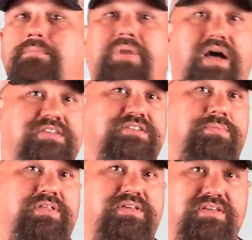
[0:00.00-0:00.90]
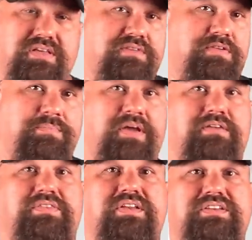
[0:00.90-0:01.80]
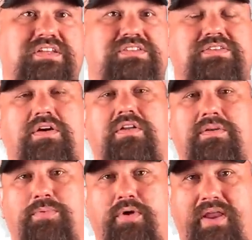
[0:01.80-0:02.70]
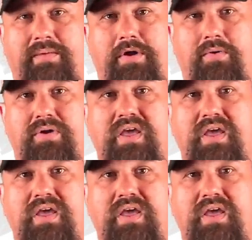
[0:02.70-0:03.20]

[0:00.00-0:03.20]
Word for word: possibly even better than decent hollow point ammo.